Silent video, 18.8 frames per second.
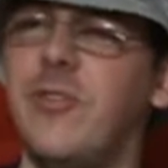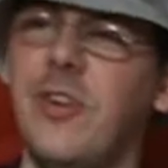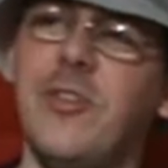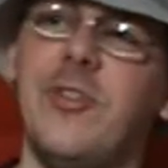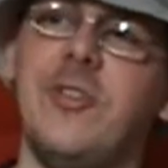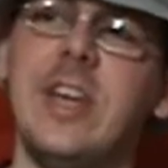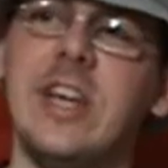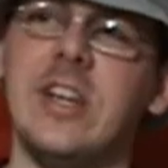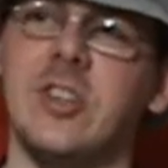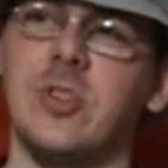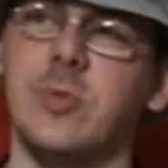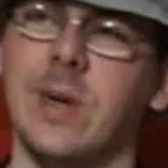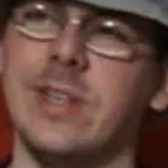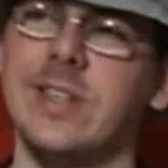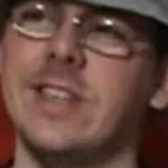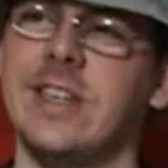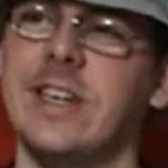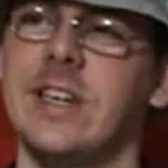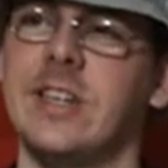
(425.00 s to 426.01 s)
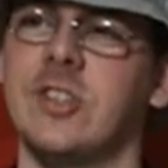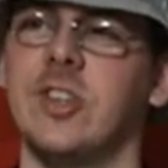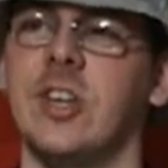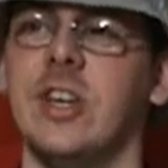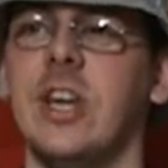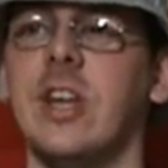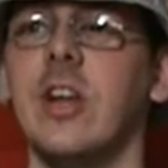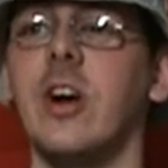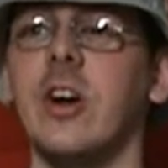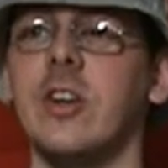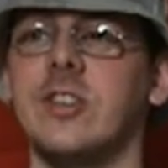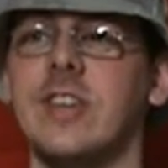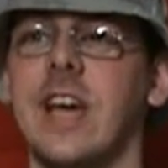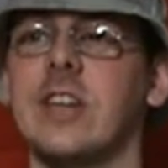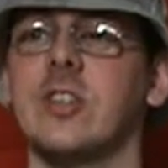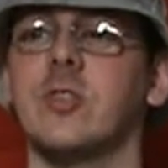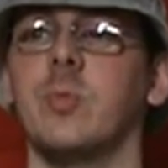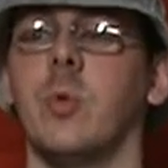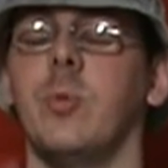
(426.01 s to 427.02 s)
be 15 to 20 years, and it, the
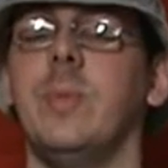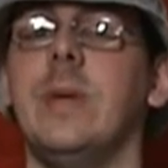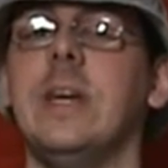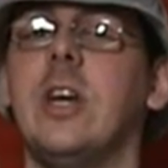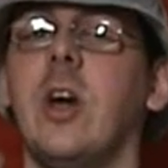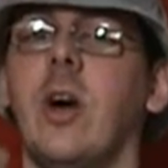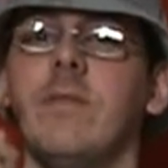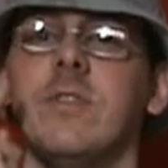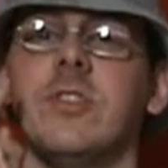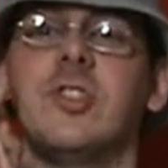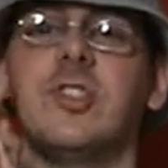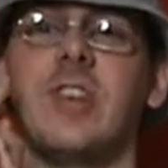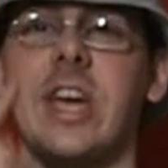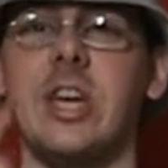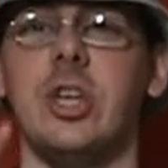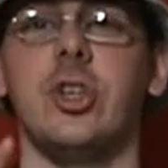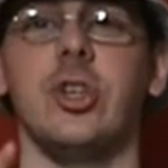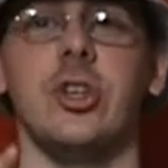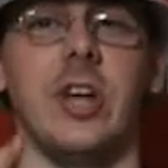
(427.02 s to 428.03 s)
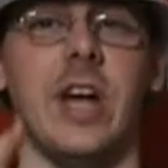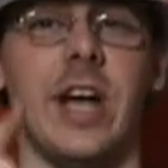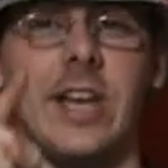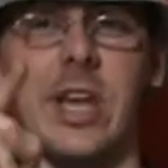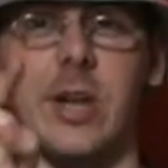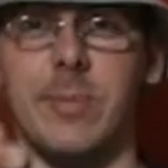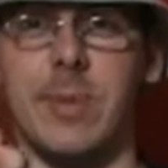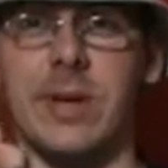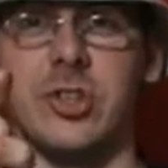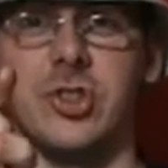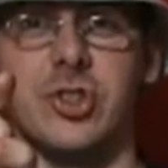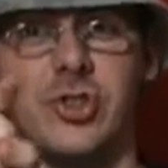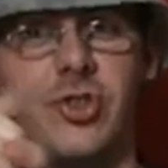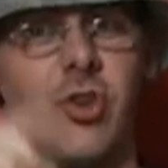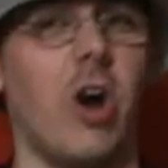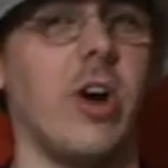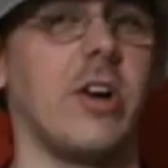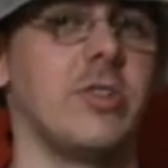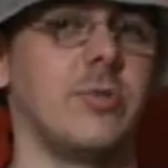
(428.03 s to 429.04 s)
test would be conversation, and it'd be
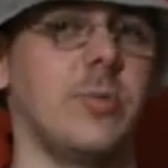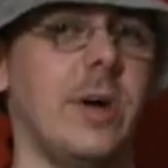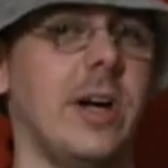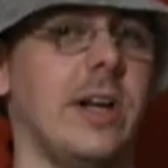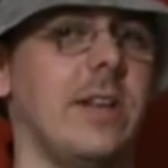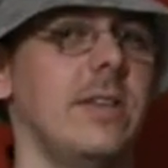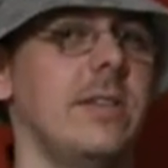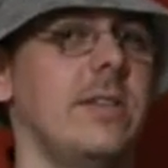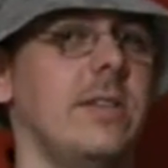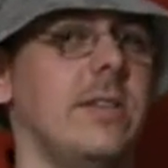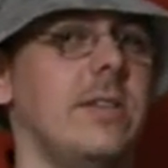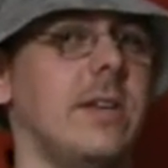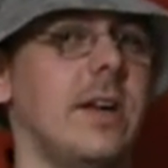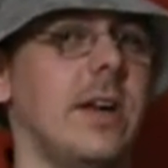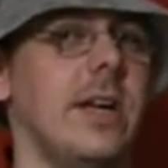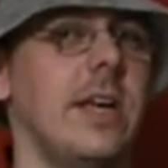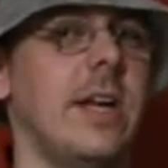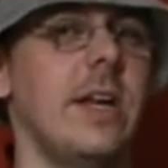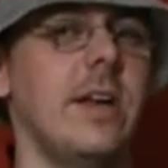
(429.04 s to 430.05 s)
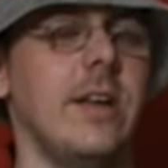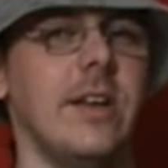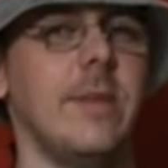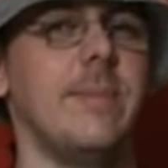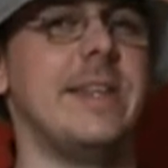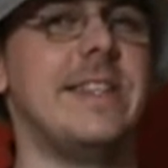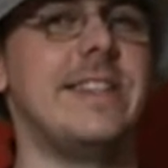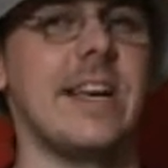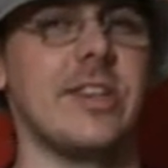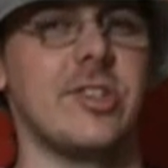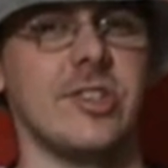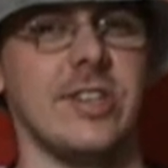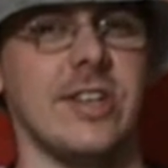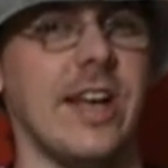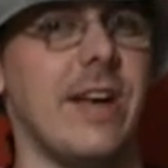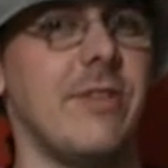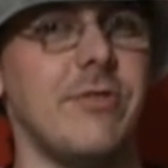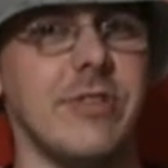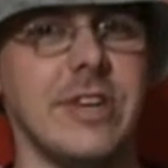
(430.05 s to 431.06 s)
strong as well. Okay, and they'd be
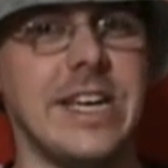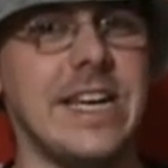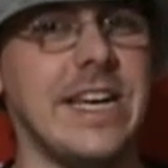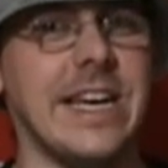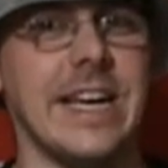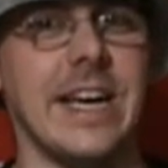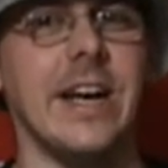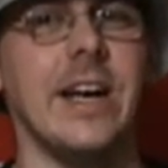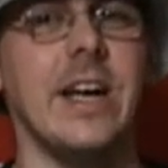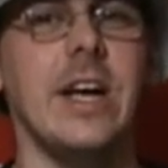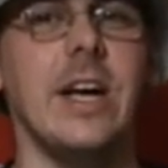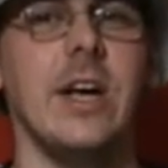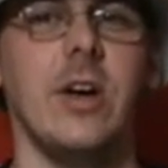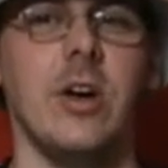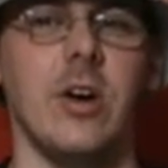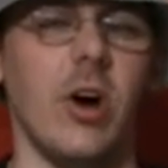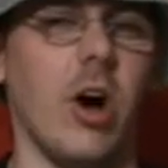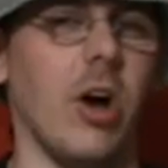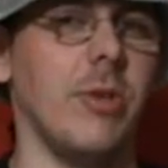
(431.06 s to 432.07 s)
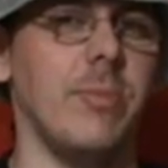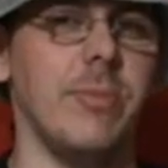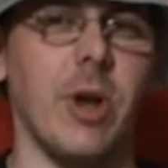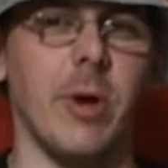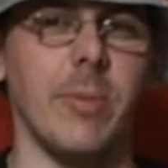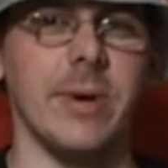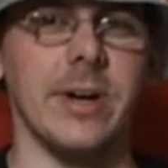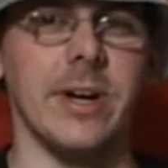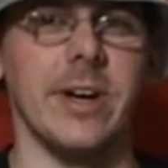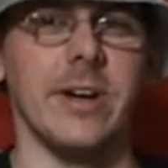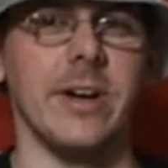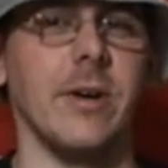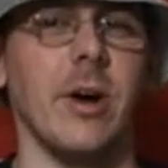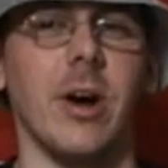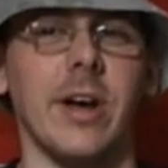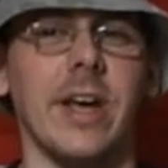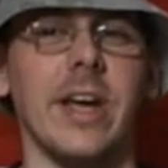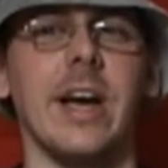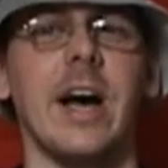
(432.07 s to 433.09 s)
tested every year. Well, I'm
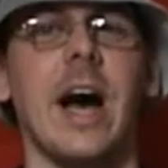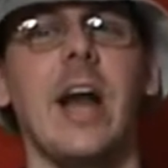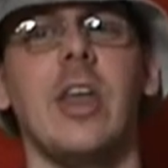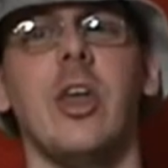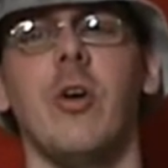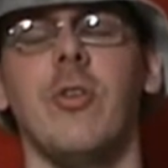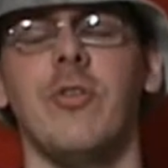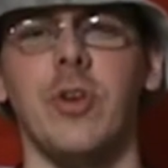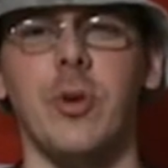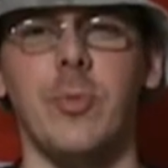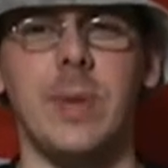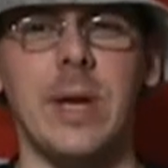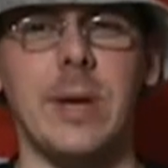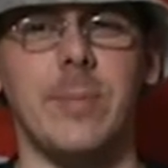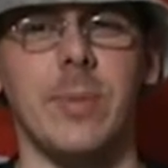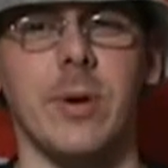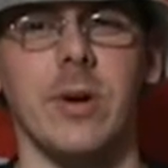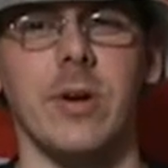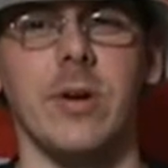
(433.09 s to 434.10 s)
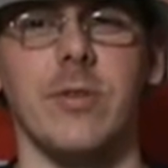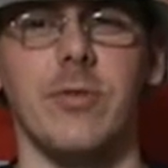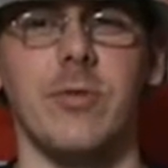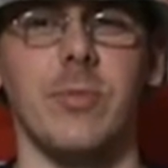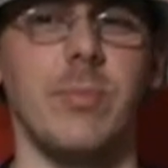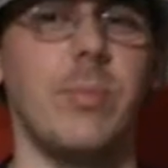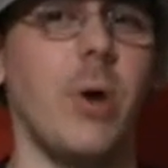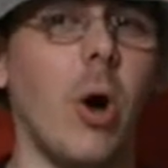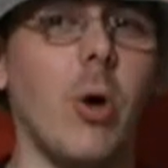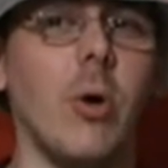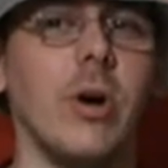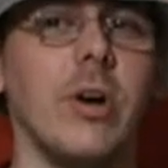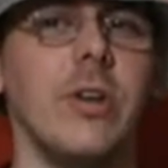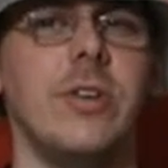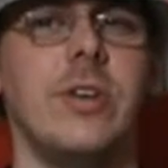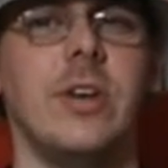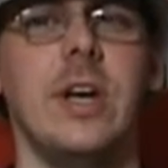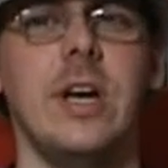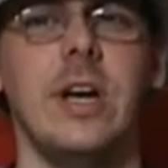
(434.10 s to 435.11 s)
not wrong here. I know a few people that are from
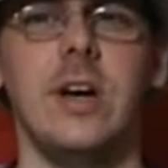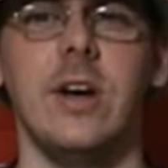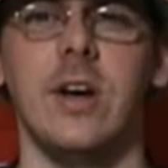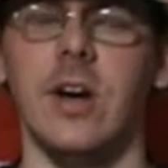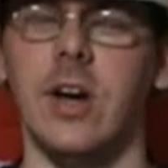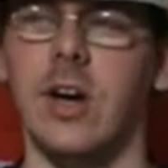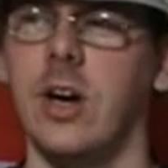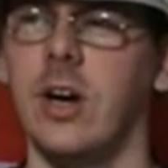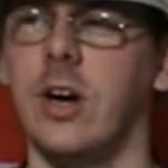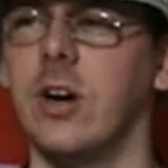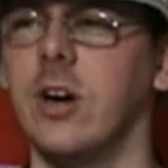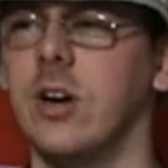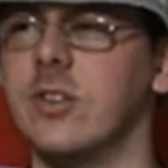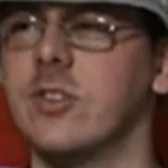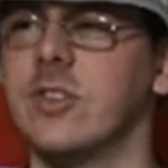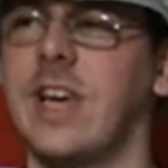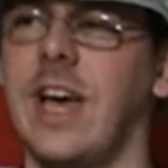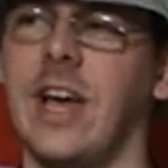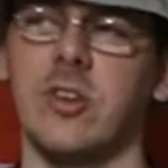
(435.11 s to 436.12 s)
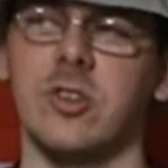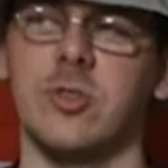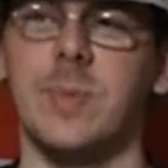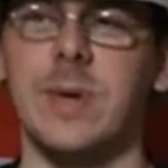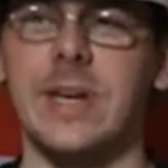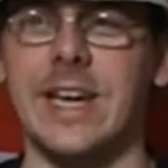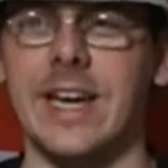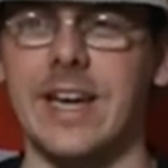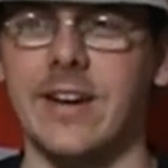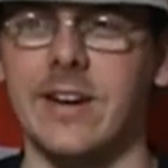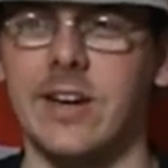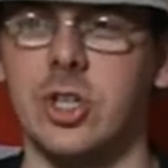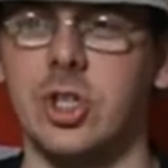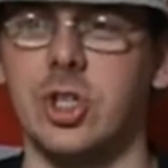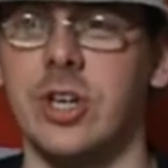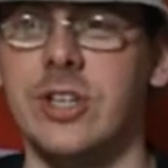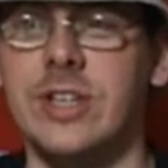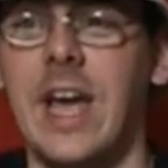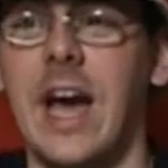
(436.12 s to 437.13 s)
Poland uh, that cannot speak
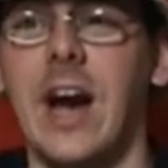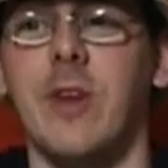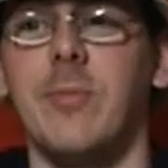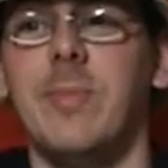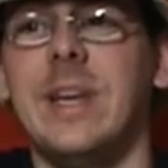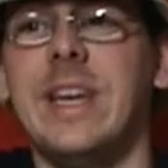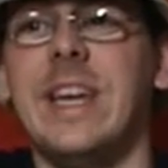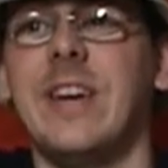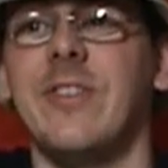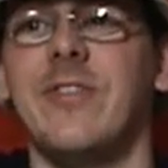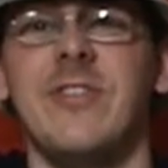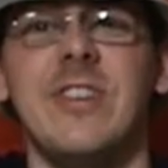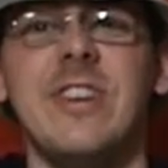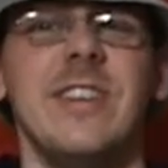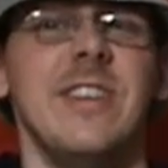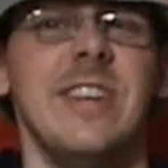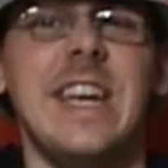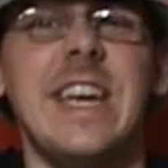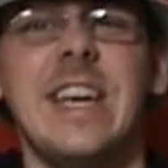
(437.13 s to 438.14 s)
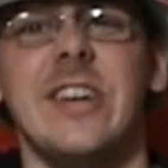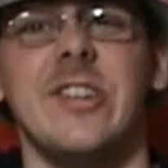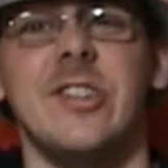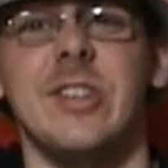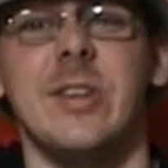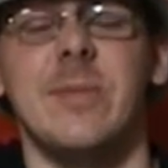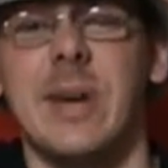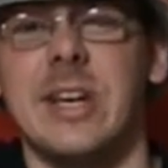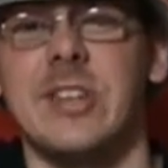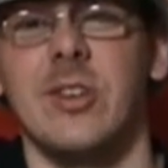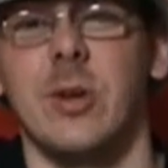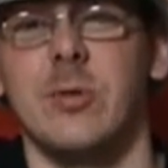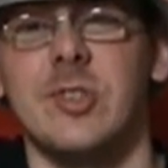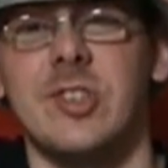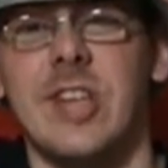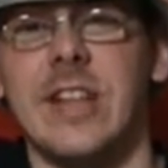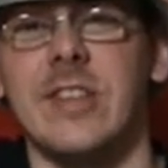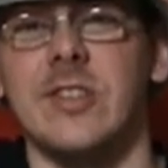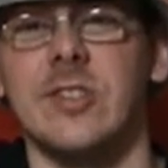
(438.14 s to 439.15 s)
English, and yet they've been here for years, and it makes no
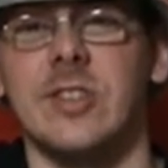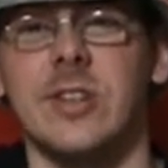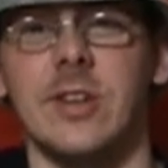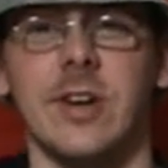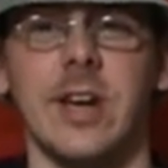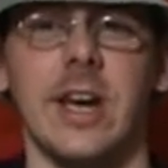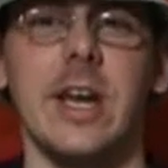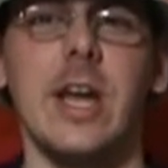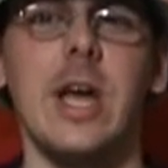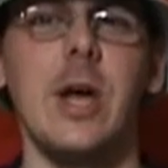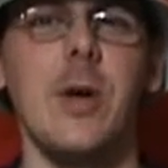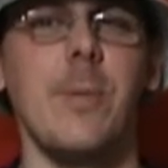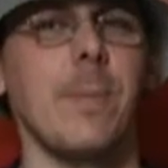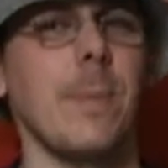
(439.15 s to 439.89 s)
sense. Okay,